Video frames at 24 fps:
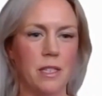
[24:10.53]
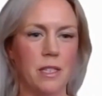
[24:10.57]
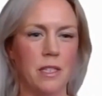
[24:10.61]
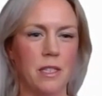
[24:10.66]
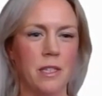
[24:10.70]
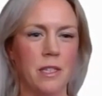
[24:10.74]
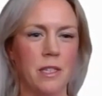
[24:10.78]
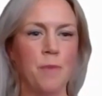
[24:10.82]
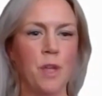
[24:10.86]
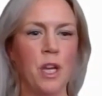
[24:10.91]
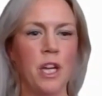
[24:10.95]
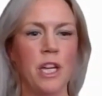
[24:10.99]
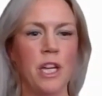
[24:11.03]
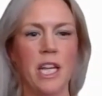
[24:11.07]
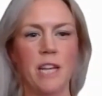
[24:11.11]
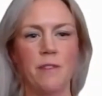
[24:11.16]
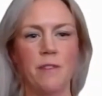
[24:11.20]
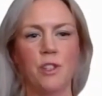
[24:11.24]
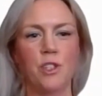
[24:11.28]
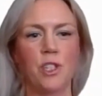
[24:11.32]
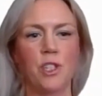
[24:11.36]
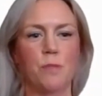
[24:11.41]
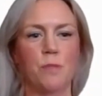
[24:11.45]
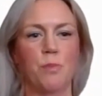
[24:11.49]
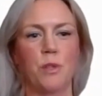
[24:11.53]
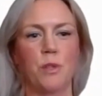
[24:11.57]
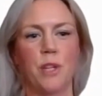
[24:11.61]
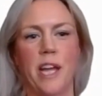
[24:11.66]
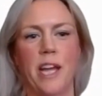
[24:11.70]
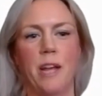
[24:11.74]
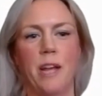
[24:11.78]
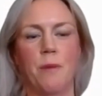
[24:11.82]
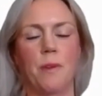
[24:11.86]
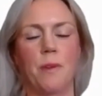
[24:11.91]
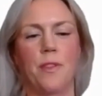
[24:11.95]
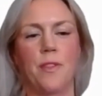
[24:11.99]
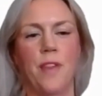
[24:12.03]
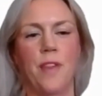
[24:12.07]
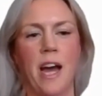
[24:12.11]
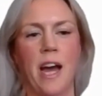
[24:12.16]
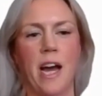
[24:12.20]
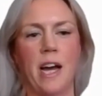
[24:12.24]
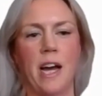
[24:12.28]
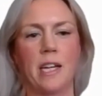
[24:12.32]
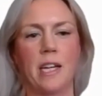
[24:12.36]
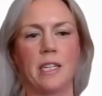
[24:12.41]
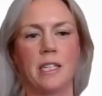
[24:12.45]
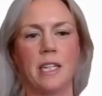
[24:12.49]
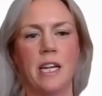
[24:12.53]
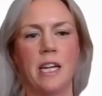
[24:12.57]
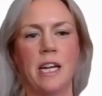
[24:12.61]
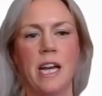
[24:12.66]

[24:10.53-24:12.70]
And even just playing with that,